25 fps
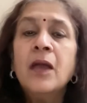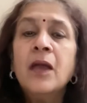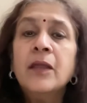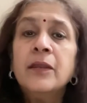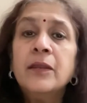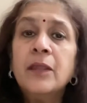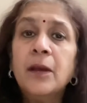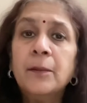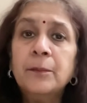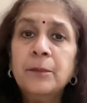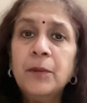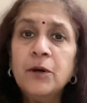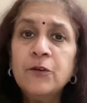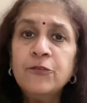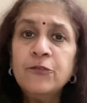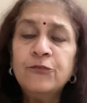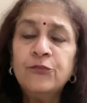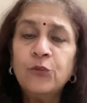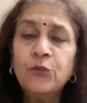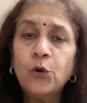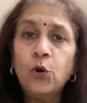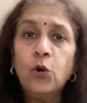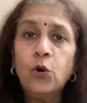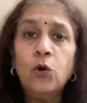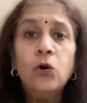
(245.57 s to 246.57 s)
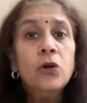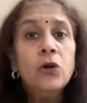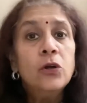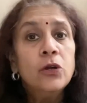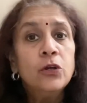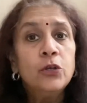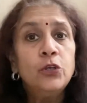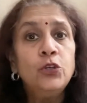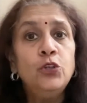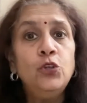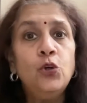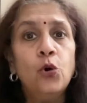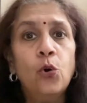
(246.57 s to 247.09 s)
Number four,
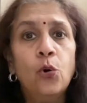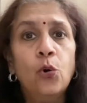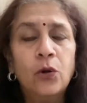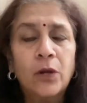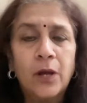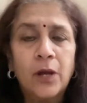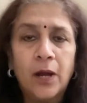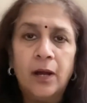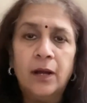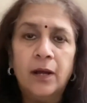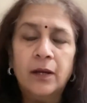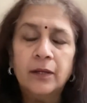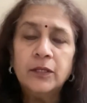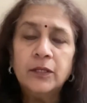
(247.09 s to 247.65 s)
yoga.